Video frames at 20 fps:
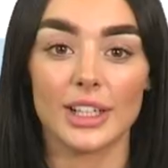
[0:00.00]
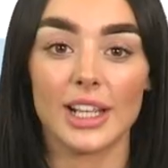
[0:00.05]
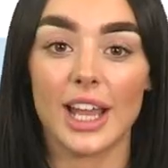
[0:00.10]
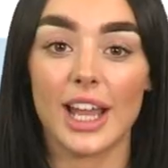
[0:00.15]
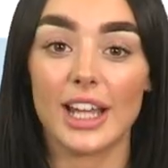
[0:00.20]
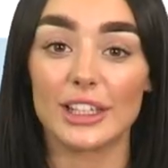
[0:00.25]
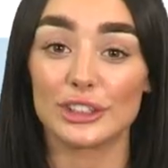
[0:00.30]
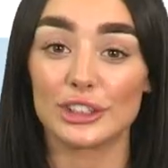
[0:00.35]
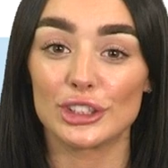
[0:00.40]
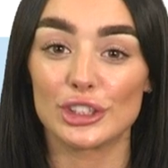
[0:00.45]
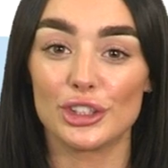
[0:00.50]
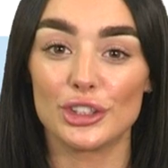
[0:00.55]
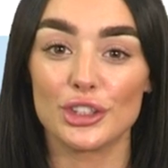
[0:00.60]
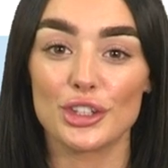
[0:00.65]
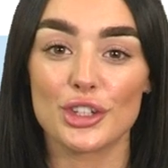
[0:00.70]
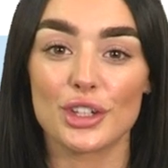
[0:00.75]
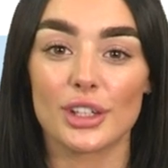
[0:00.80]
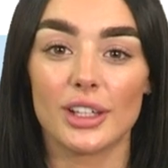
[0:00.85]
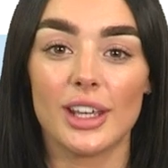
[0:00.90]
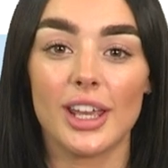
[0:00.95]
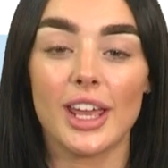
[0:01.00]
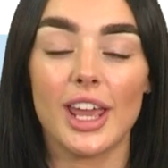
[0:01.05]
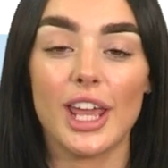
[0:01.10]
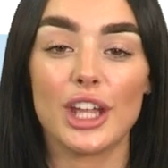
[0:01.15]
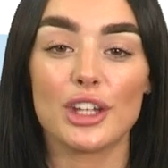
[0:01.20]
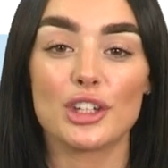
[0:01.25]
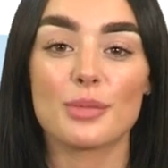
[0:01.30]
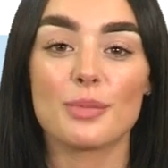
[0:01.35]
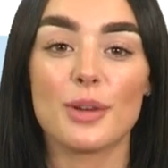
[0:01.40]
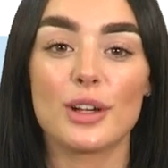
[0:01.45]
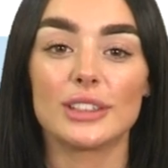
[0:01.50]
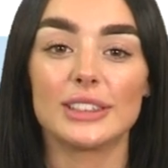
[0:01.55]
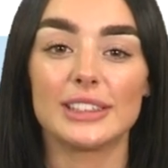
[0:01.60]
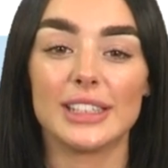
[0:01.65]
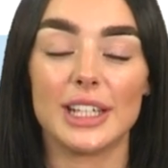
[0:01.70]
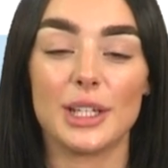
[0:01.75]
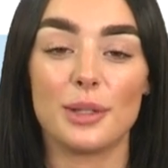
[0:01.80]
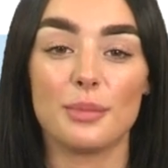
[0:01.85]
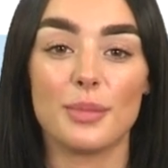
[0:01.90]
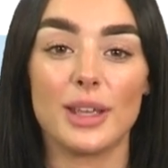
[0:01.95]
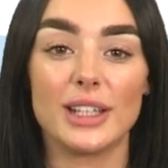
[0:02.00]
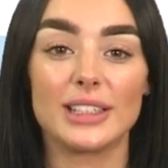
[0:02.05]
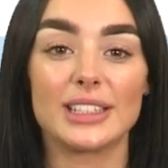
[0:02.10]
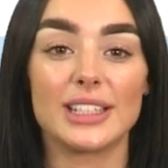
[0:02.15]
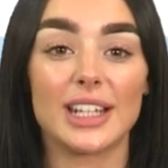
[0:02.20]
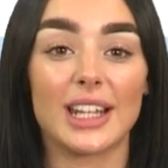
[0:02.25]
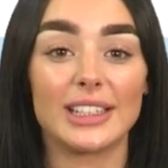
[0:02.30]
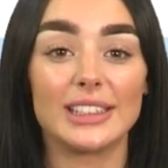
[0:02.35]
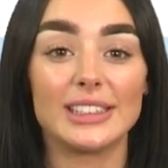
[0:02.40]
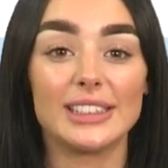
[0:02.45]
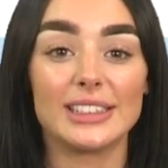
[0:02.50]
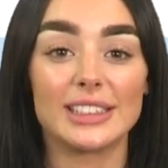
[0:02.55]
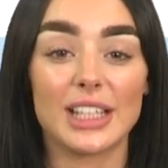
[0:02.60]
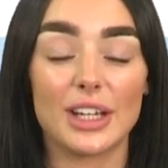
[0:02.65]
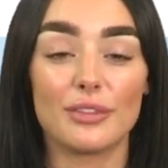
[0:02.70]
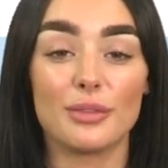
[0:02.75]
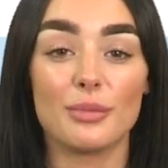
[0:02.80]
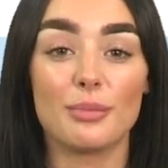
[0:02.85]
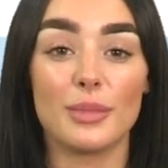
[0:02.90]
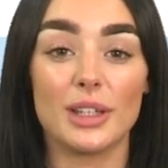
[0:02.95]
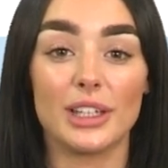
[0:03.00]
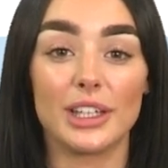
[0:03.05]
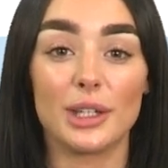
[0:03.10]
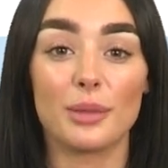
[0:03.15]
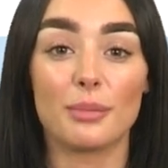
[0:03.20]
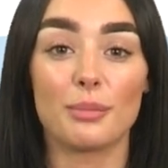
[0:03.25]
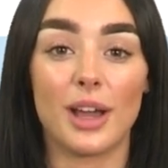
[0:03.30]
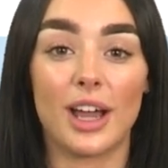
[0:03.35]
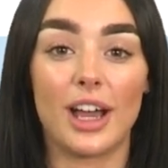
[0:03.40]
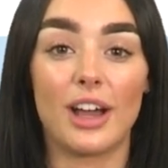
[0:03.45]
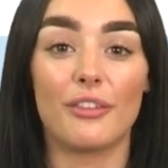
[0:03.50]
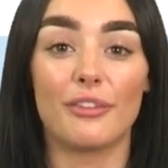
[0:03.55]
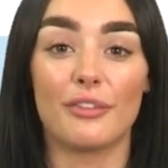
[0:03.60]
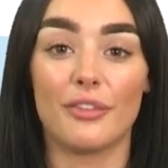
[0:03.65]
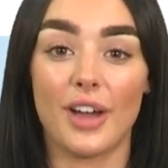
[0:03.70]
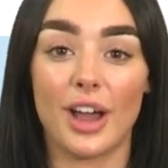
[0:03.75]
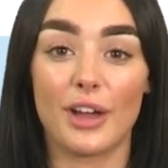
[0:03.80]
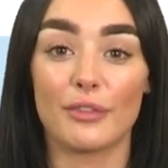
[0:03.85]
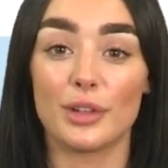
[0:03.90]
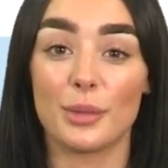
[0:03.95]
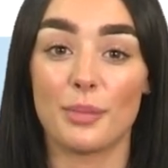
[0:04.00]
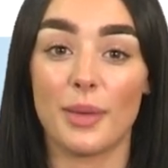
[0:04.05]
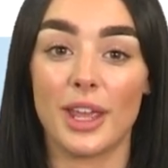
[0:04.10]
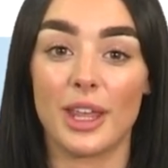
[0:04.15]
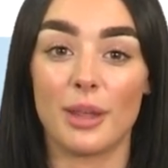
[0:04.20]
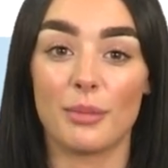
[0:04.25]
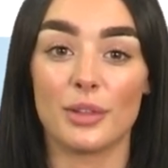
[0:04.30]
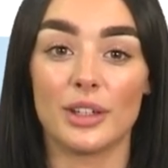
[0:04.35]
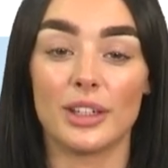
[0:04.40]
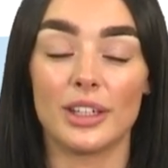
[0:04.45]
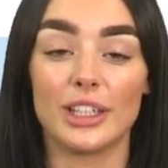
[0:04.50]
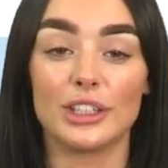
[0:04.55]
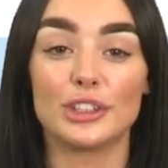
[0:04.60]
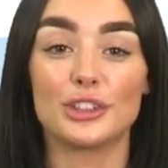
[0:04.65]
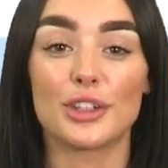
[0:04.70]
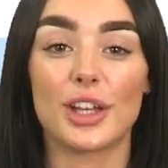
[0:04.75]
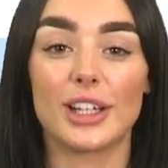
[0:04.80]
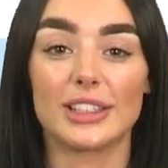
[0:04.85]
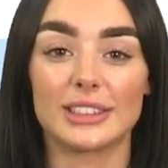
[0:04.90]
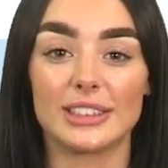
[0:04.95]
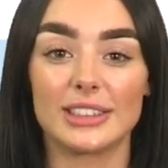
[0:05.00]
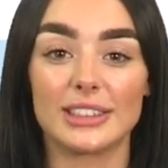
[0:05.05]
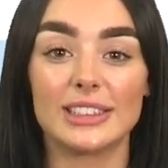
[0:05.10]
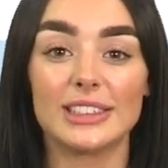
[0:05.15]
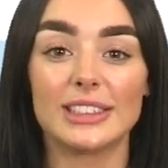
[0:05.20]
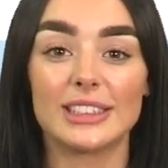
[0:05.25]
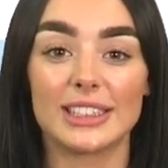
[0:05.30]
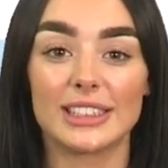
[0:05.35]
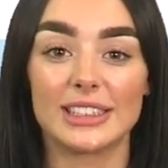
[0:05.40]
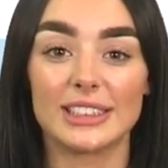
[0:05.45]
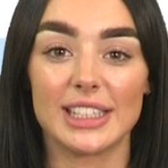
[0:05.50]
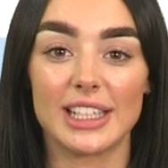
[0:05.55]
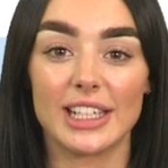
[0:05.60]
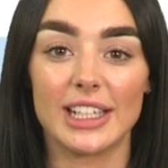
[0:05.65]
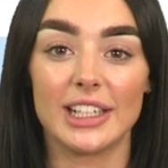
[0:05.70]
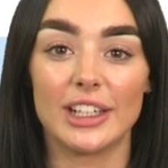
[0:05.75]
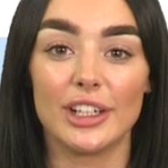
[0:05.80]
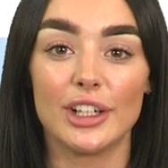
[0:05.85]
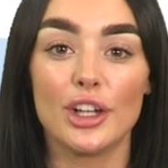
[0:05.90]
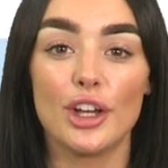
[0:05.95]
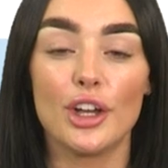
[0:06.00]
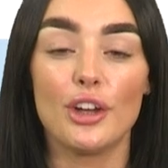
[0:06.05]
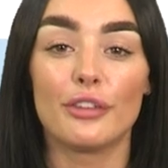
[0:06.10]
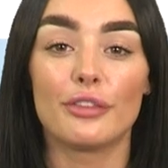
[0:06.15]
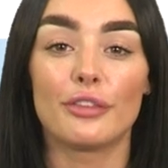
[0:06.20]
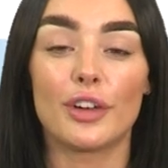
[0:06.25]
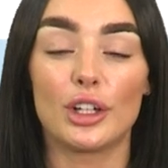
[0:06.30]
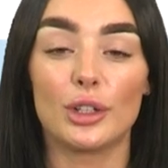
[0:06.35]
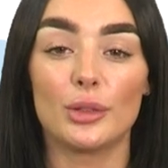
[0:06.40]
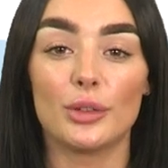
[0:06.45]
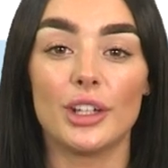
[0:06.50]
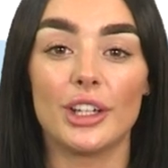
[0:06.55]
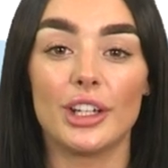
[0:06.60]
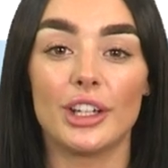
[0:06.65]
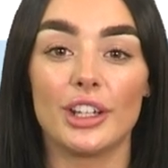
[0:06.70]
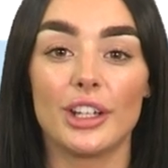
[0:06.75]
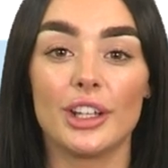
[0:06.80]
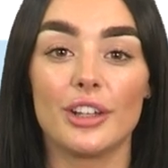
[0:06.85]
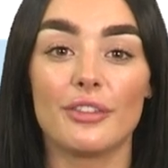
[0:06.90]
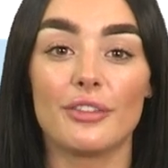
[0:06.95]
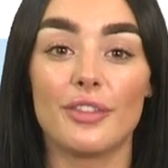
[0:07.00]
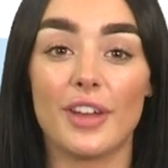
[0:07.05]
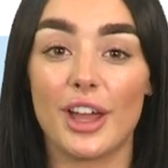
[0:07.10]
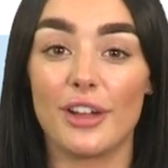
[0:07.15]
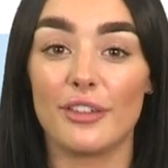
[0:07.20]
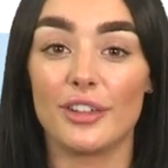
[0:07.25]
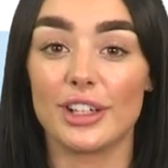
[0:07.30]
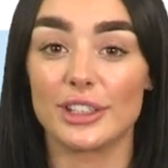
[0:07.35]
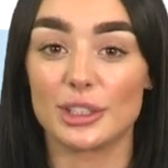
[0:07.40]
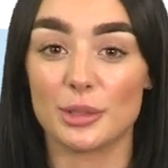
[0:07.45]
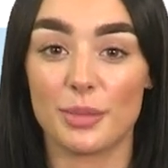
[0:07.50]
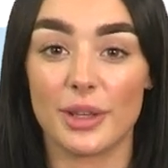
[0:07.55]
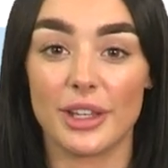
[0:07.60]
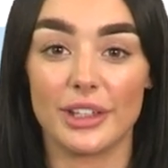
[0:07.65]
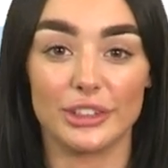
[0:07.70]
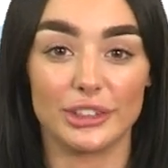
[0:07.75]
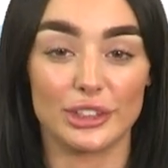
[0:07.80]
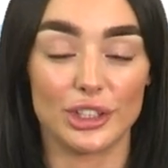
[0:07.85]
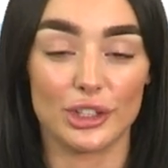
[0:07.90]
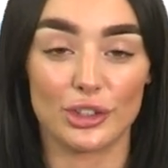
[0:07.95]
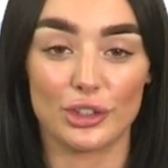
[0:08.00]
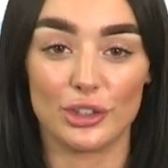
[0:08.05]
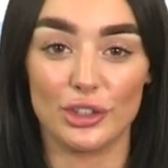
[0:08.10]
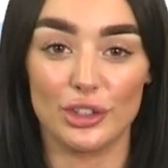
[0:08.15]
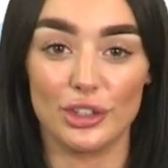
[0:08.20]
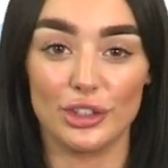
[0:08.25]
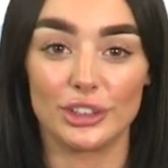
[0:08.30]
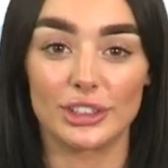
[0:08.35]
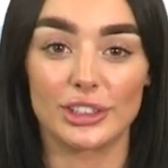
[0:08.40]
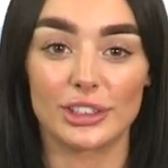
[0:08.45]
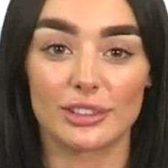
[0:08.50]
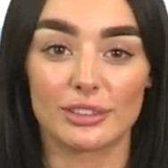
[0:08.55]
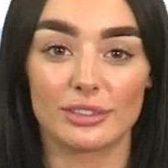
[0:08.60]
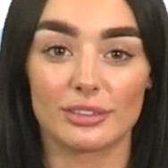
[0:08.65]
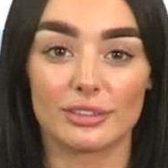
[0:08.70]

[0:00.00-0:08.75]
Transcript: As such, HMRC made a £97 million VAT repayment in 2016 following various appeals to the courts.